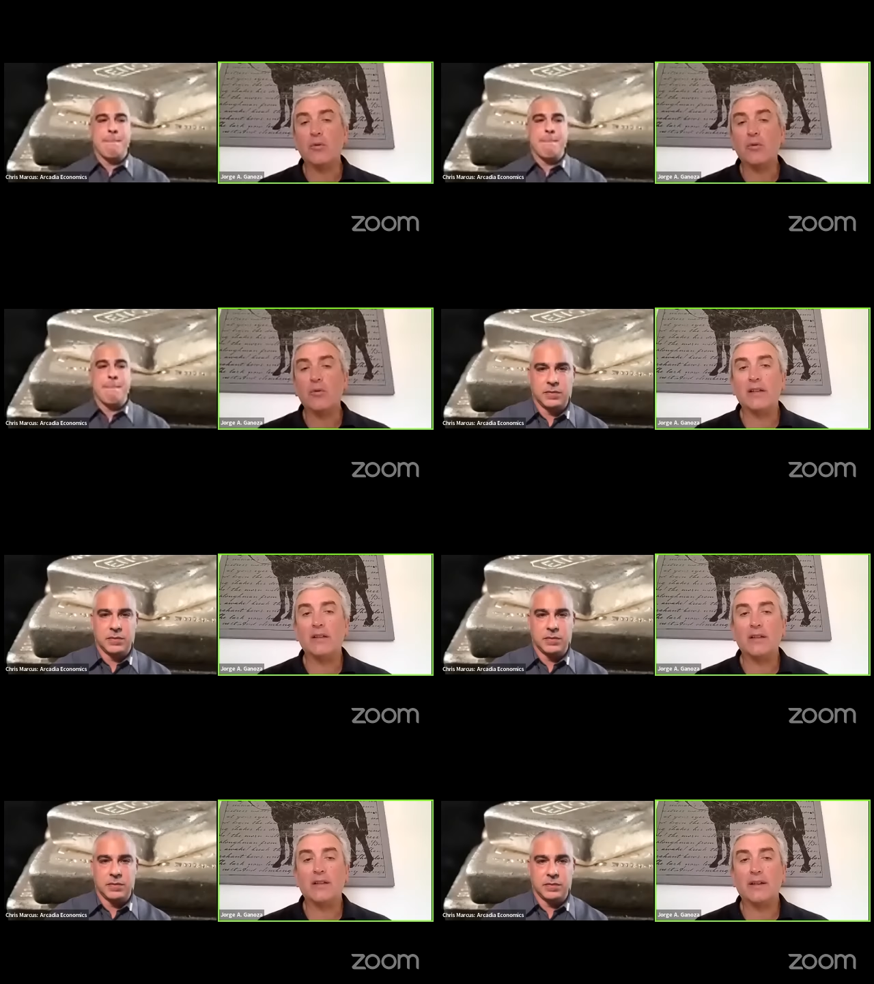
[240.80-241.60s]

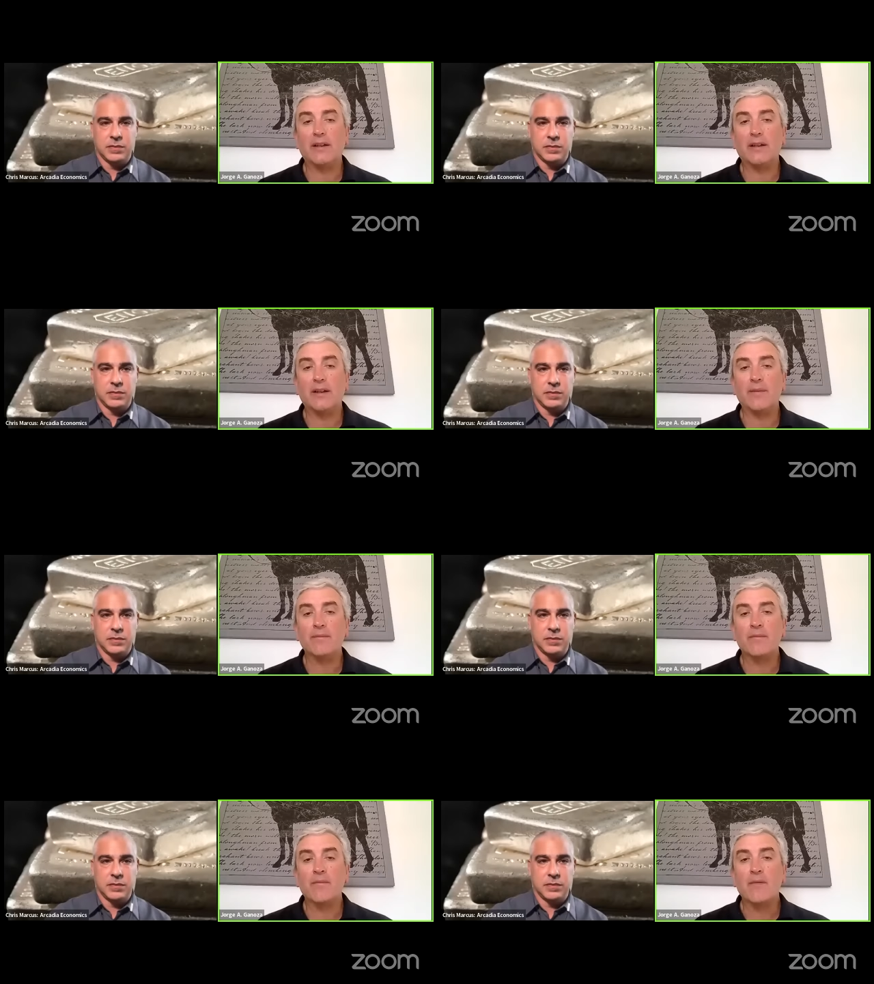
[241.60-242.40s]
Speaker 1: equivalent uh,
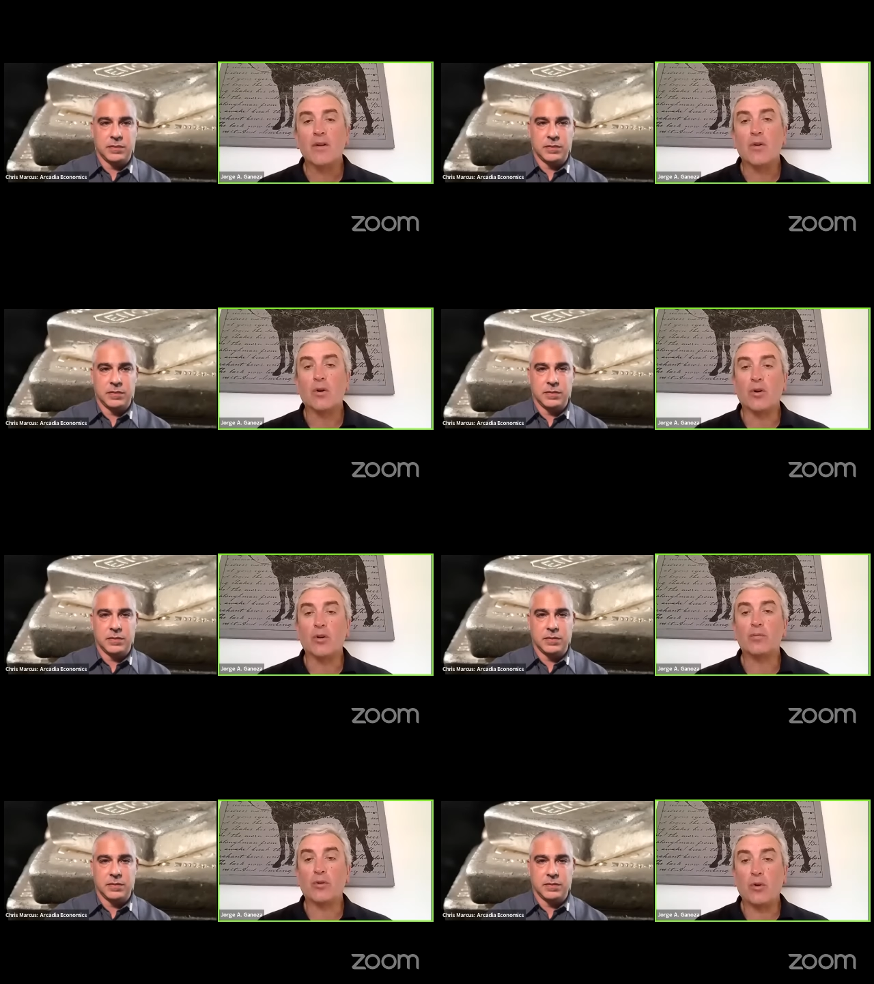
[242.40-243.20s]
for
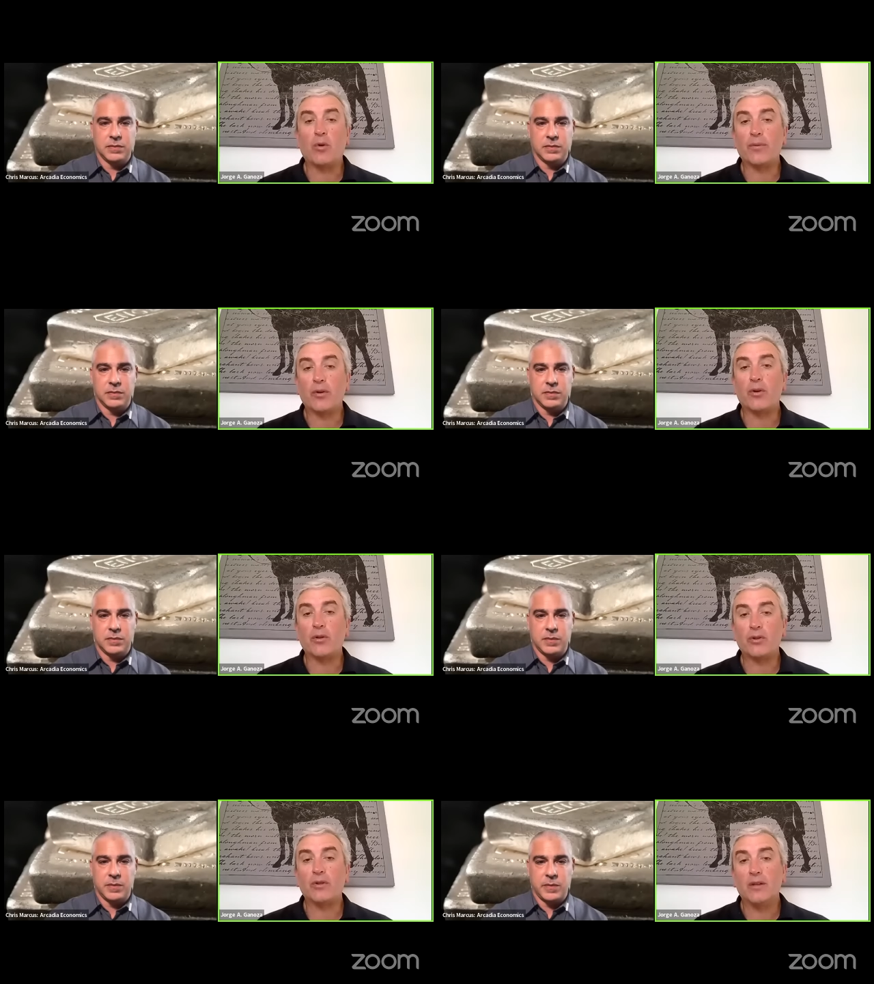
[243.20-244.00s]
gold, gold
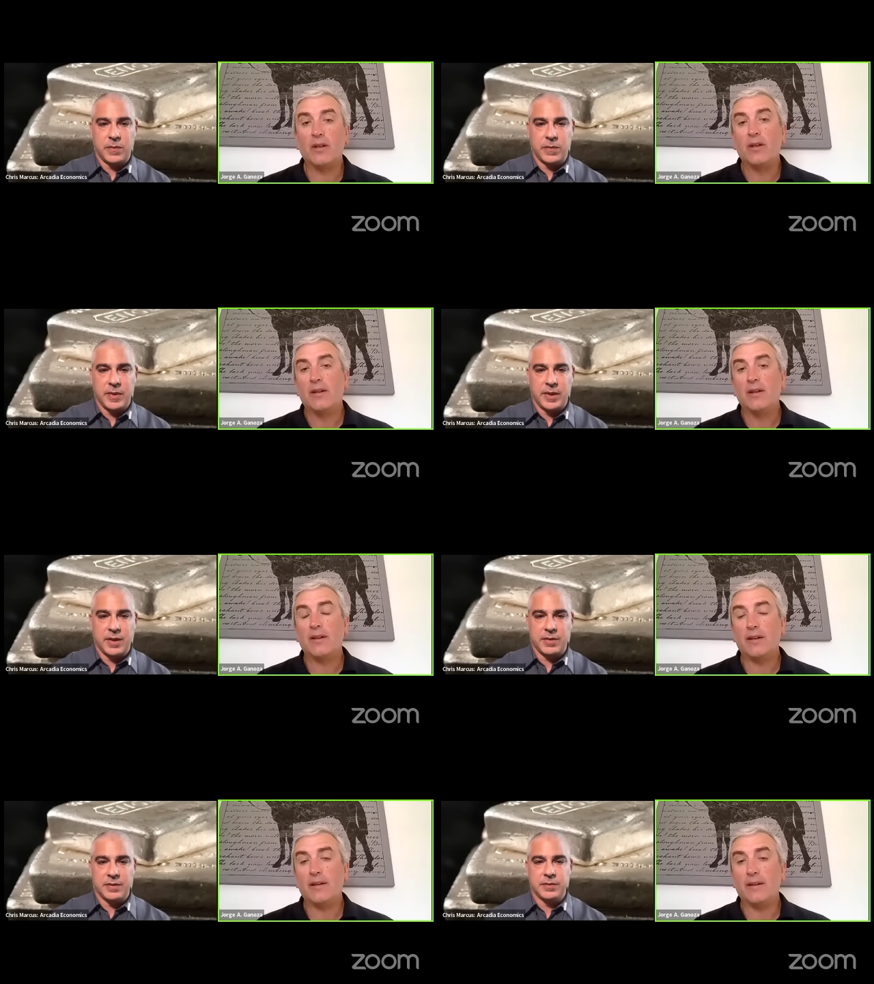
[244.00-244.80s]
production,
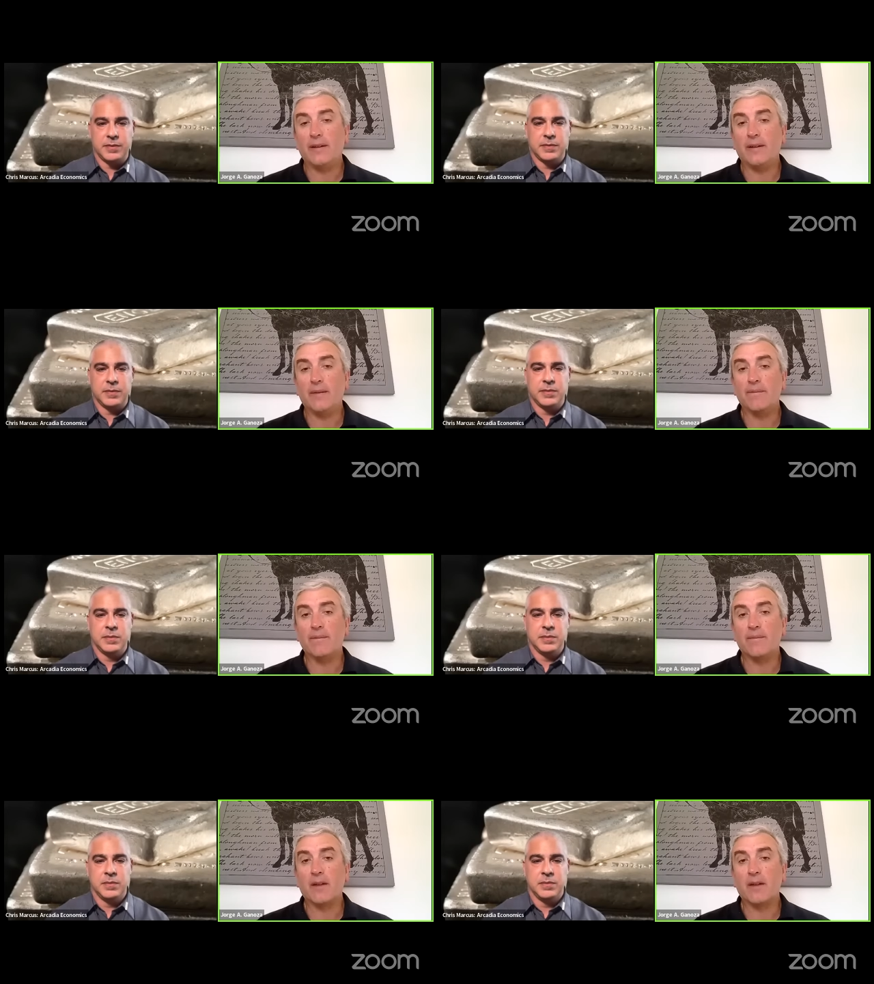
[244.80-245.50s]
uh,